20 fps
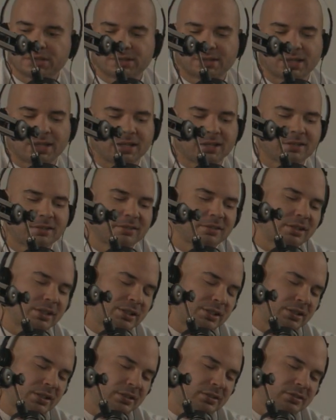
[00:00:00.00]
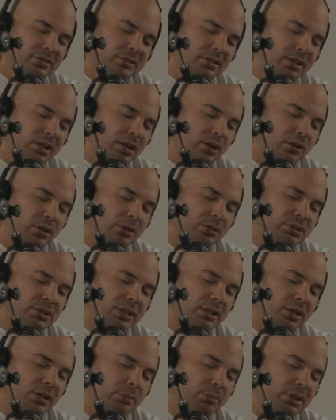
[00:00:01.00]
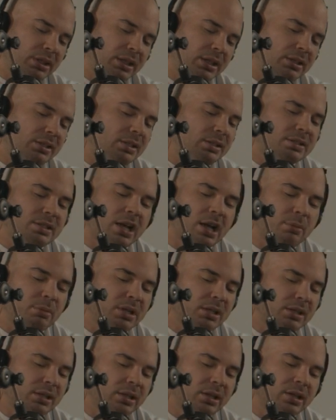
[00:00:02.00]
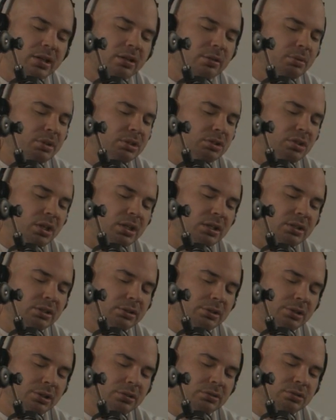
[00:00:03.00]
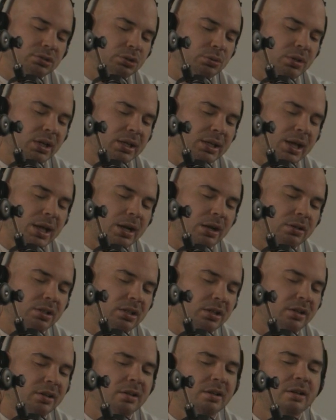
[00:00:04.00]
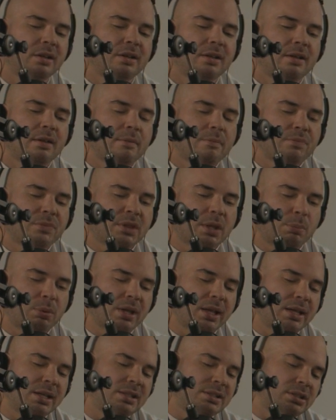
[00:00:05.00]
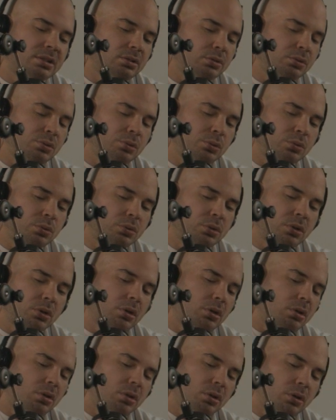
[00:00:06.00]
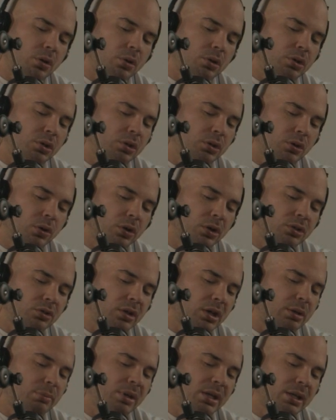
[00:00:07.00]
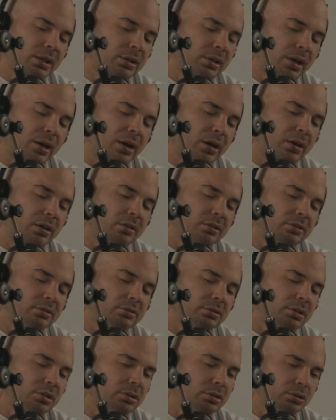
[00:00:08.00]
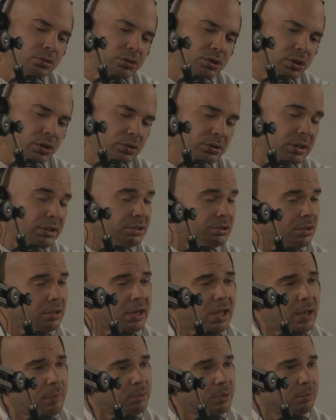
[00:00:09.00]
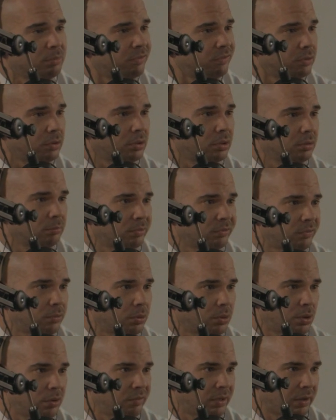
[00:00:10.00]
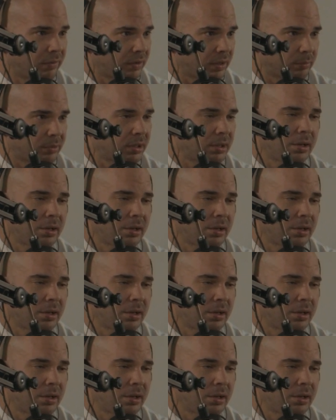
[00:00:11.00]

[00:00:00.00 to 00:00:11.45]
just like, I was like, I'm gonna get into this comedy thing. I'm gonna try to, do what I can out here. The plan is to go to New York, try to make it there. Do shows. It started happening before COVID ever happened.